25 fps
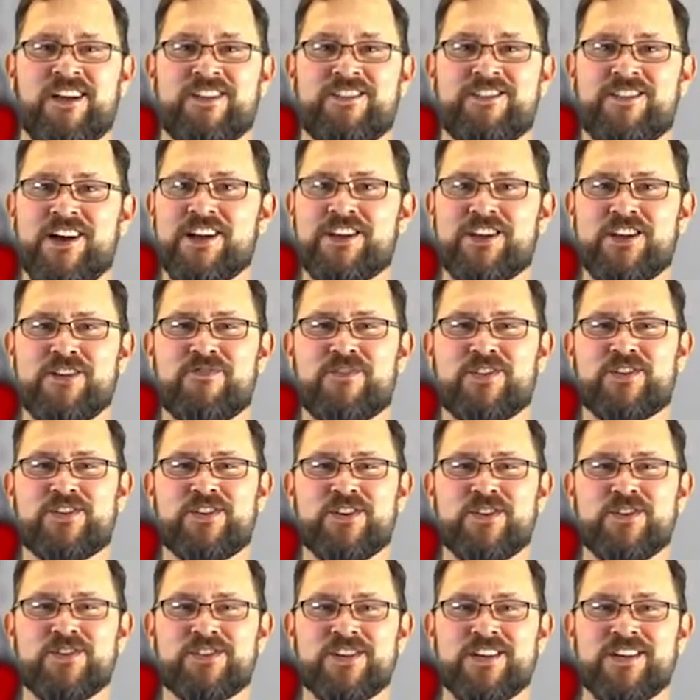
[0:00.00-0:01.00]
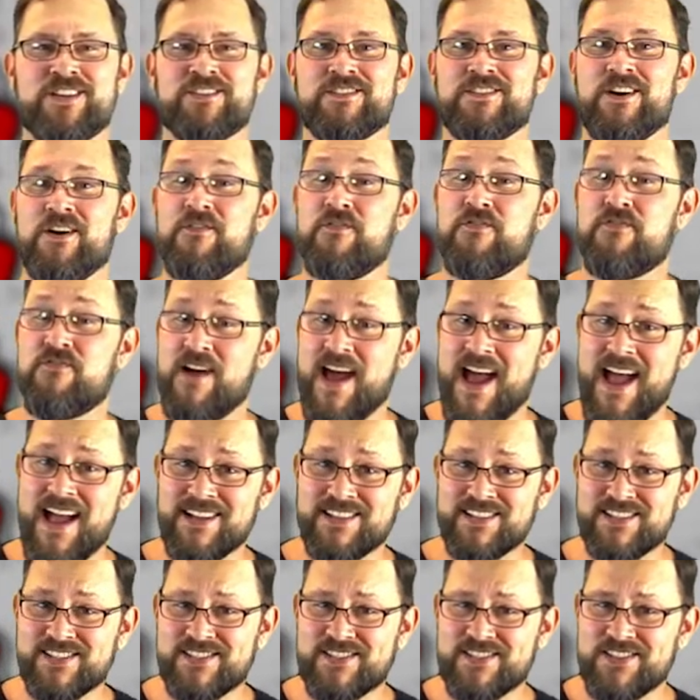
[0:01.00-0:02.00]
Thank you for choosing the
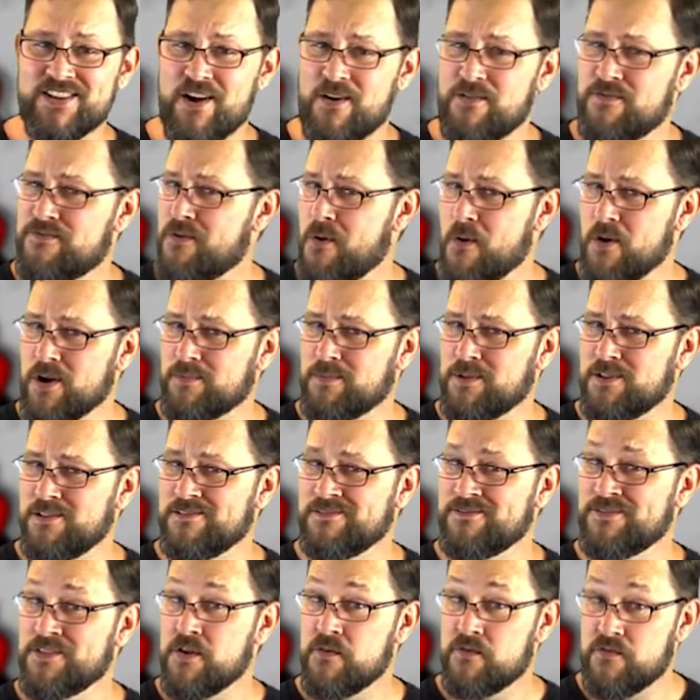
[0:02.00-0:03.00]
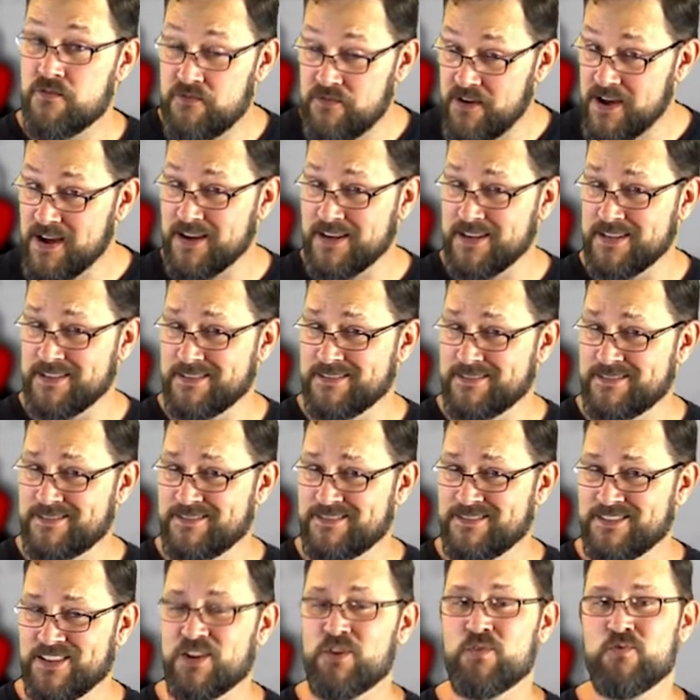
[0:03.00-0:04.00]
fast, affordable, fun
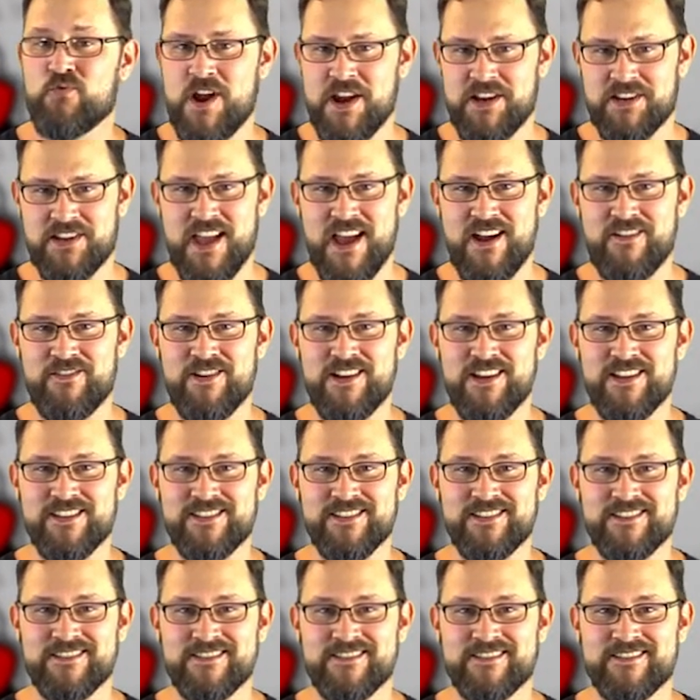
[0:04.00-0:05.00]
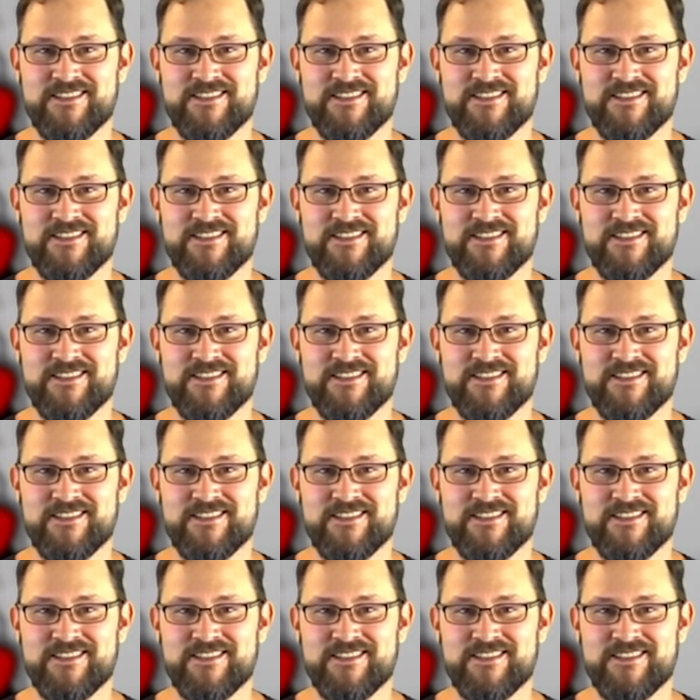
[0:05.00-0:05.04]
Redcat Racing.